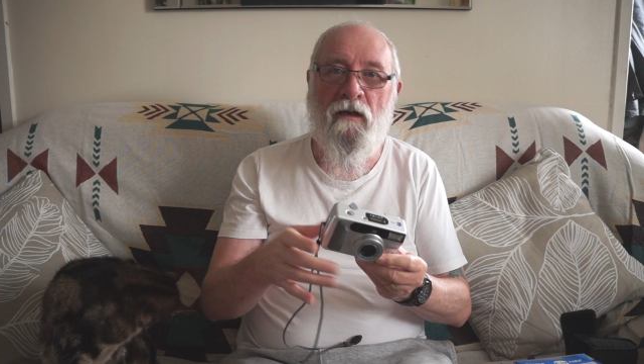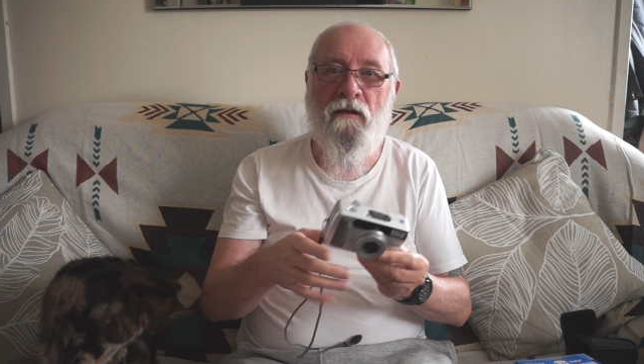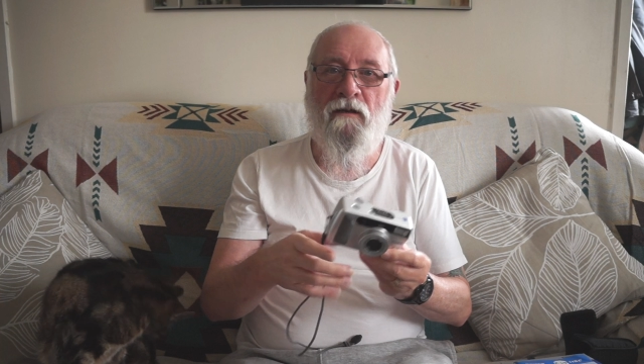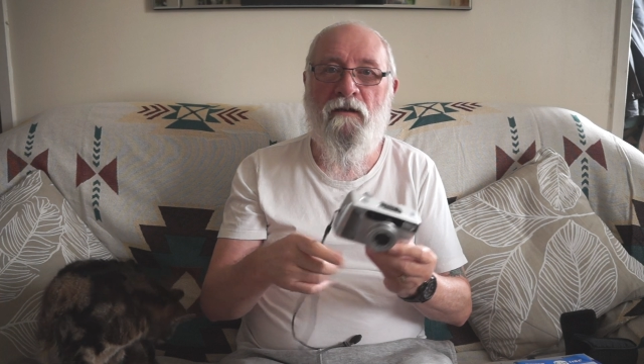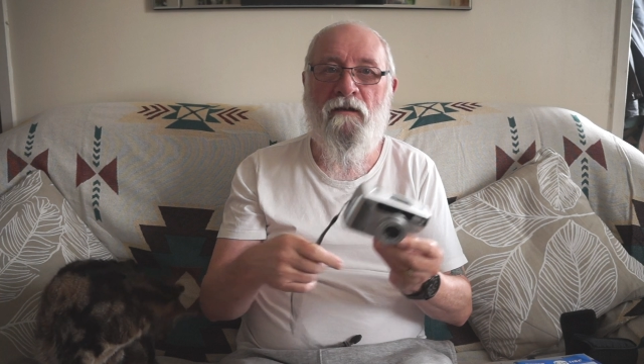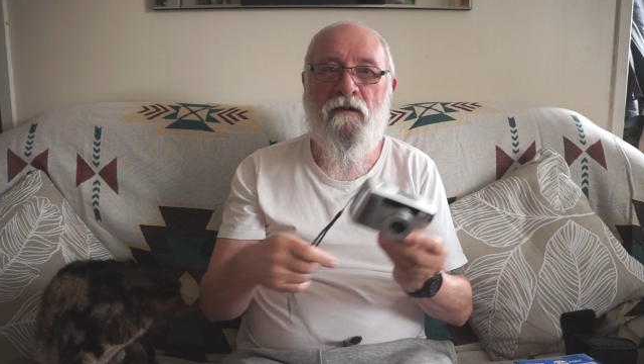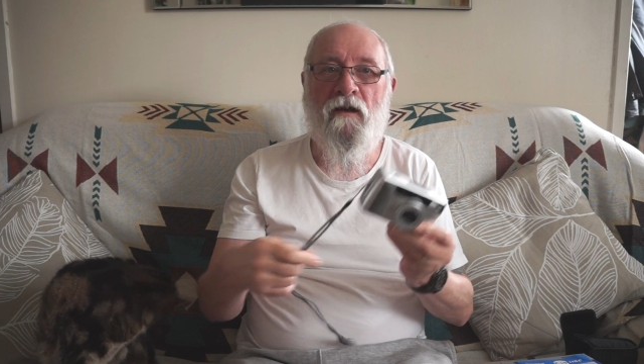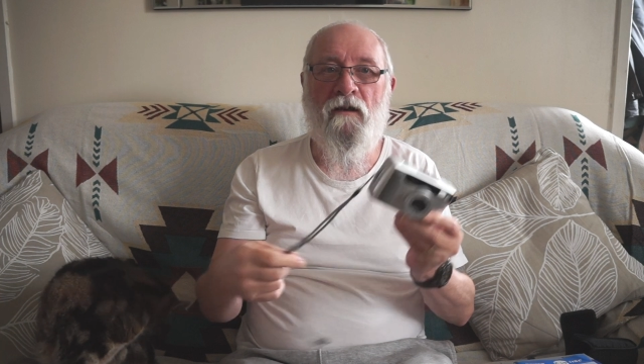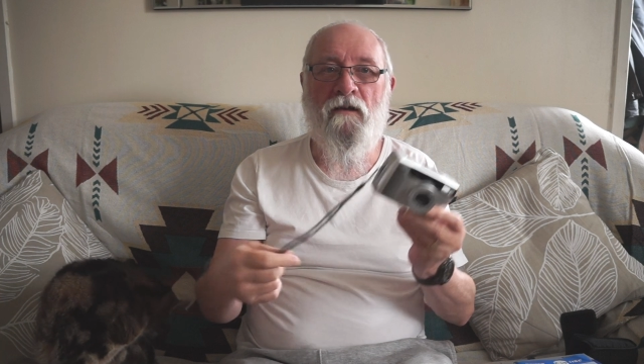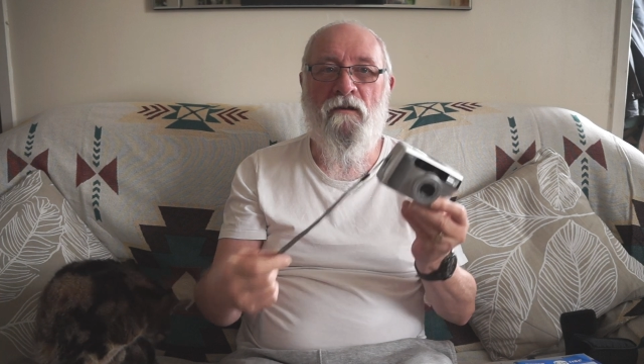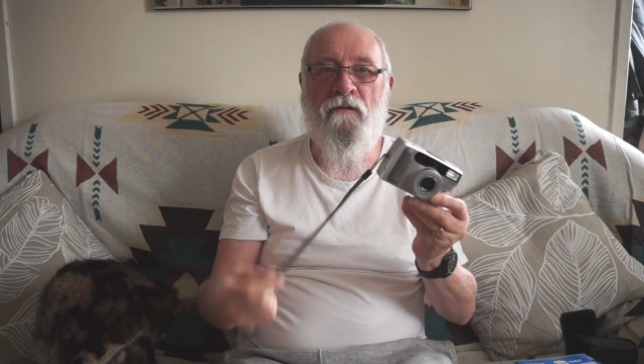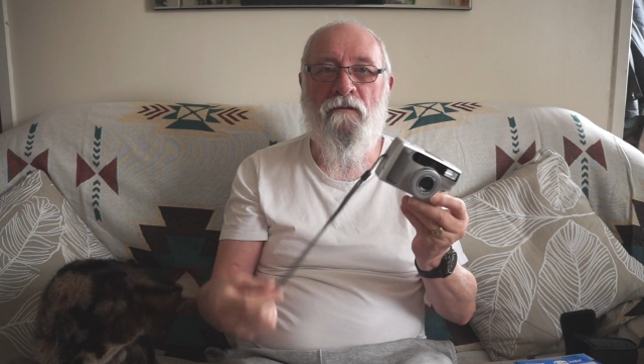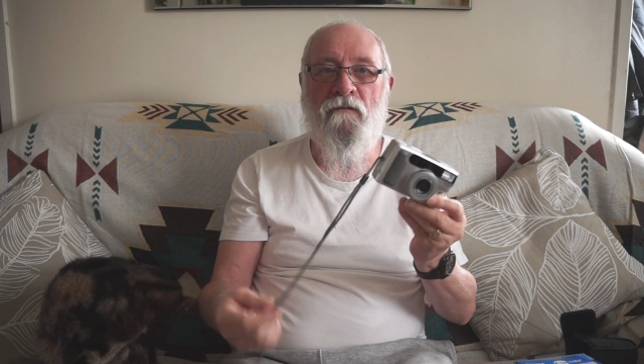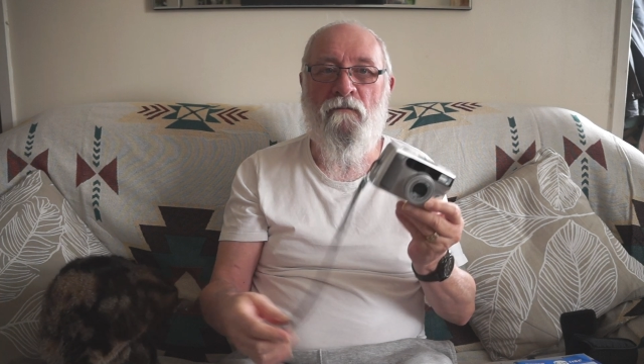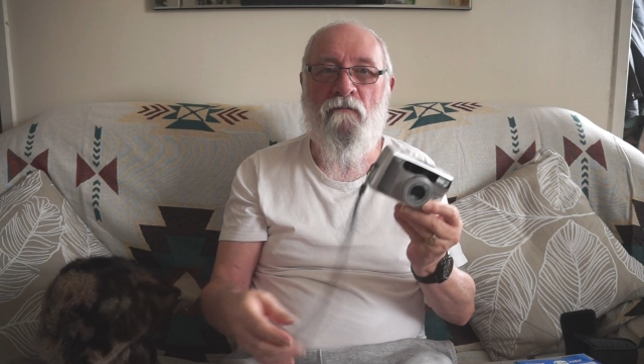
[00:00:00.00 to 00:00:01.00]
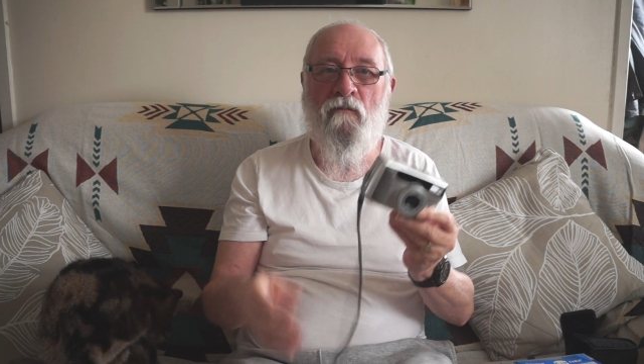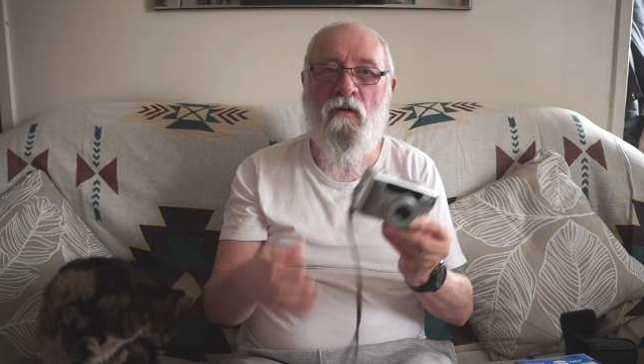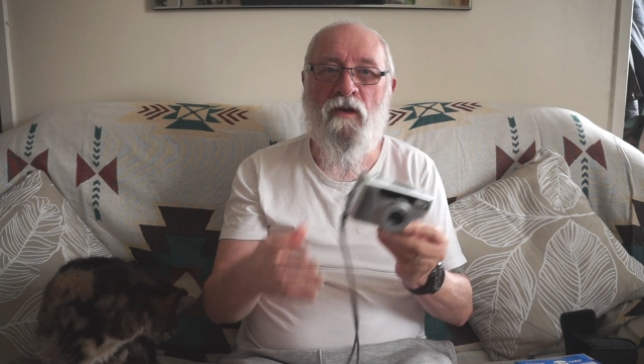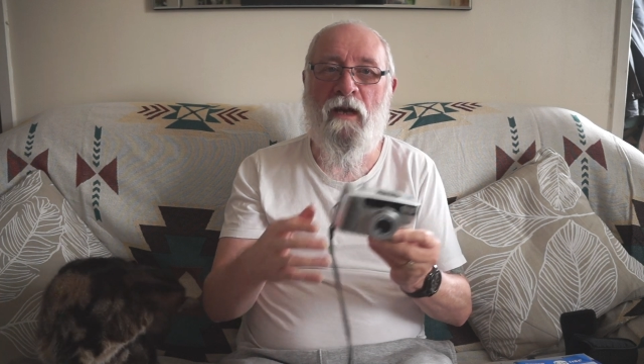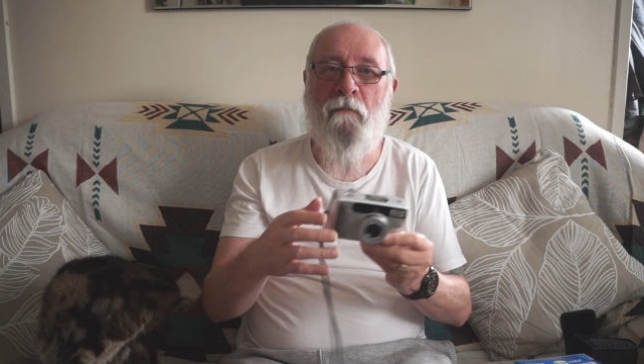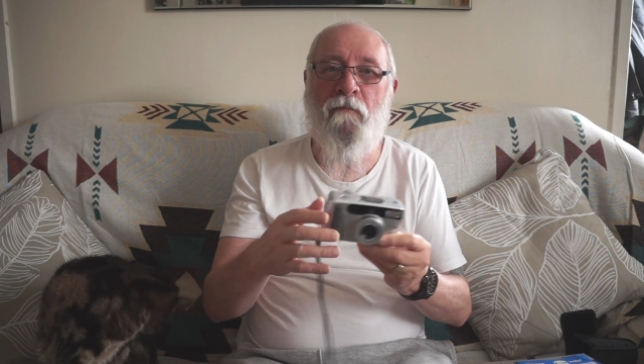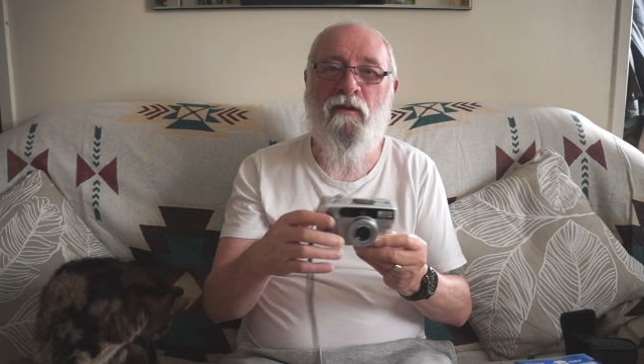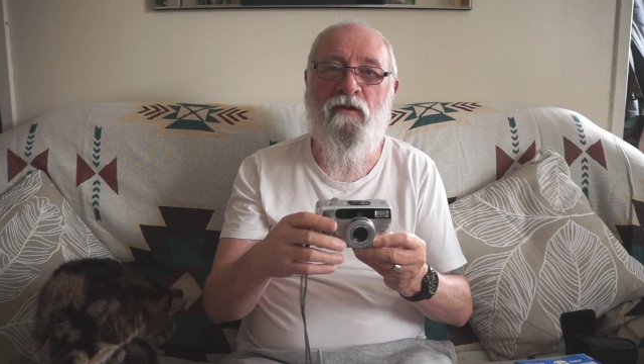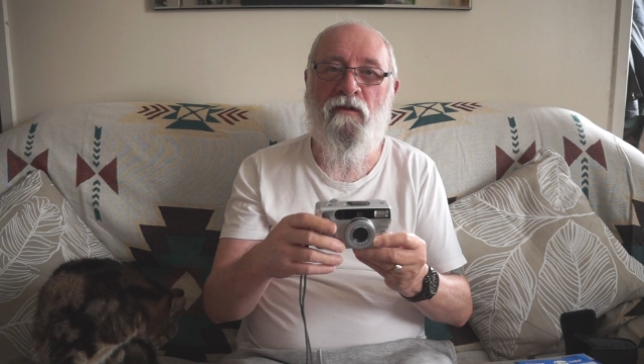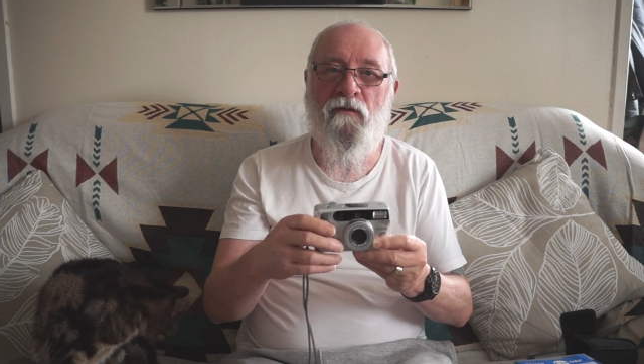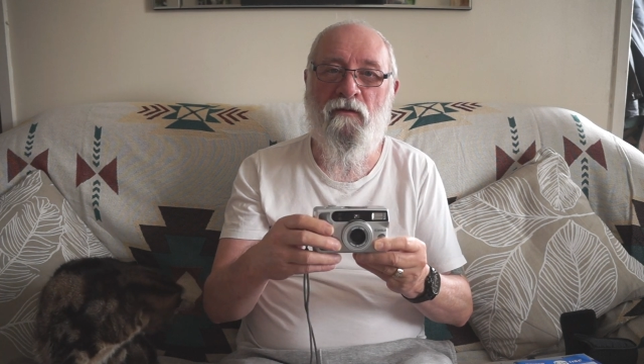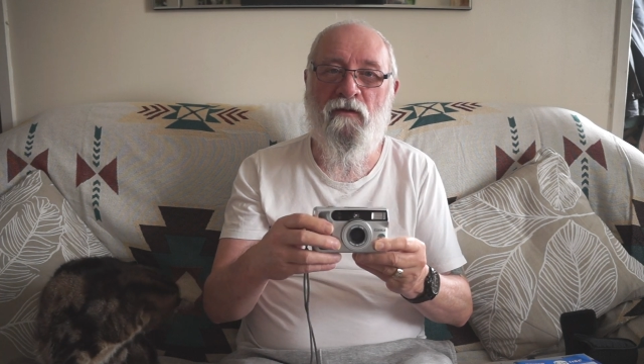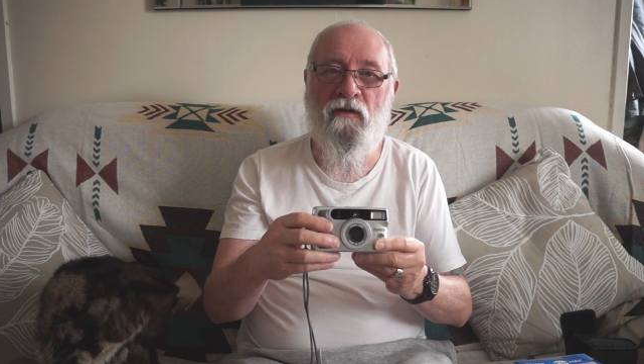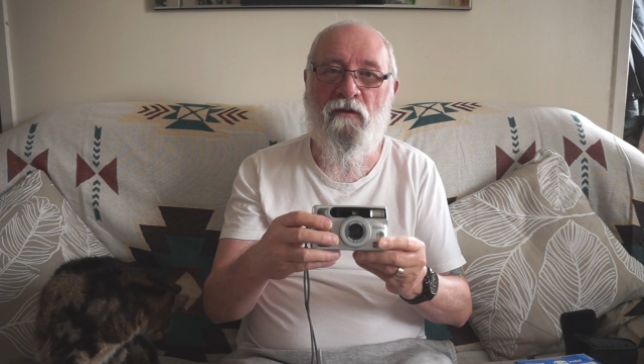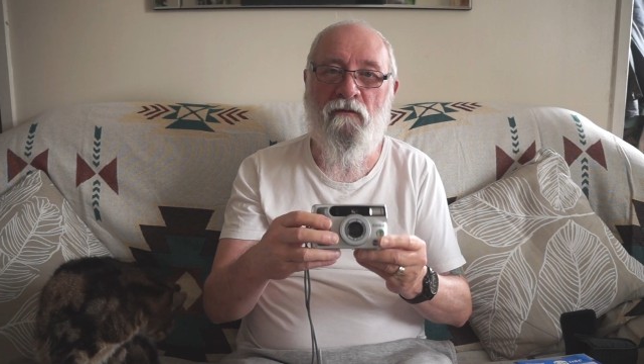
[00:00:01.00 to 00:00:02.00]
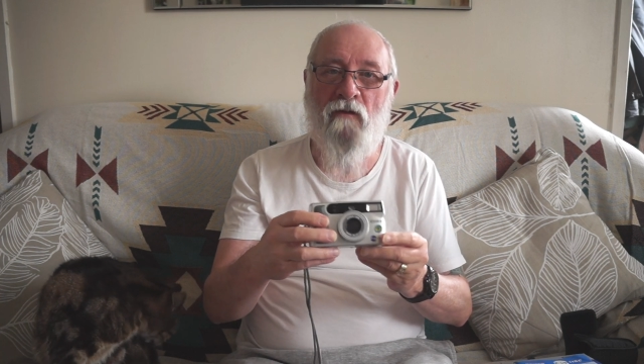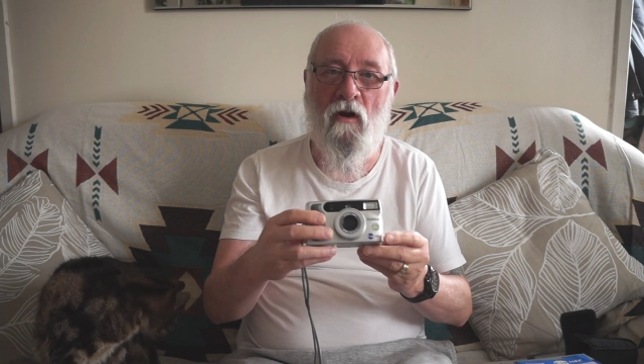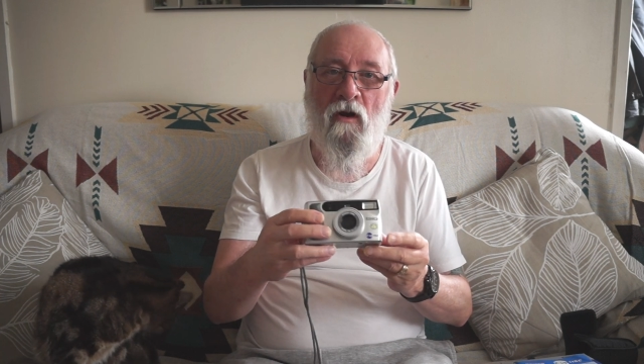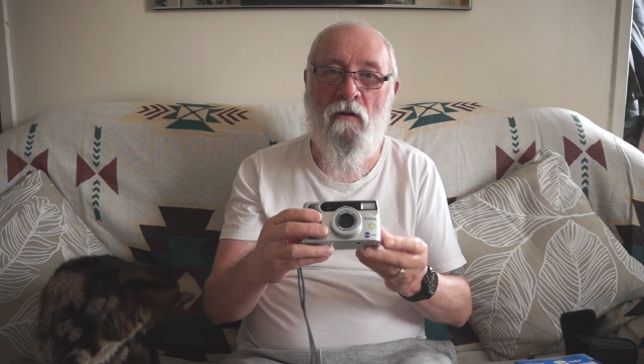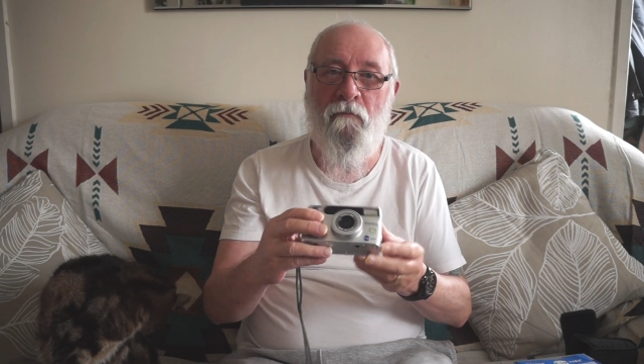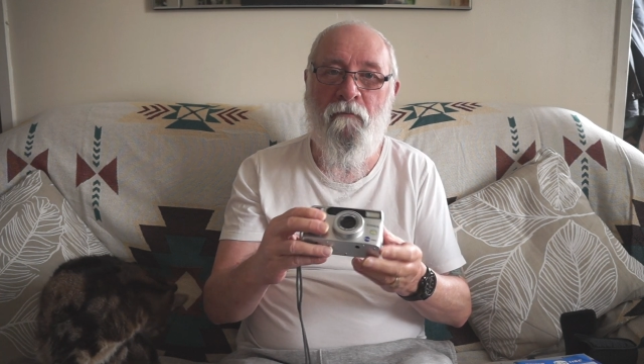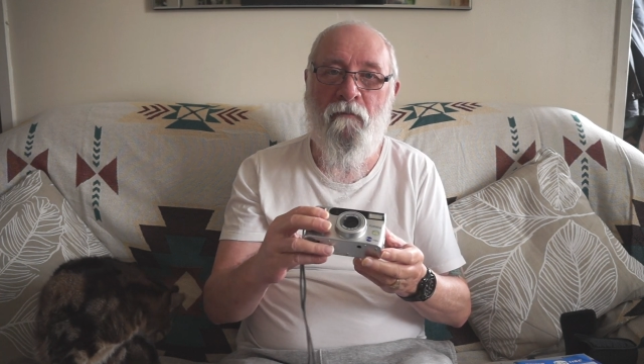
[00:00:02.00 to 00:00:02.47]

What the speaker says: to tell you what apertures there are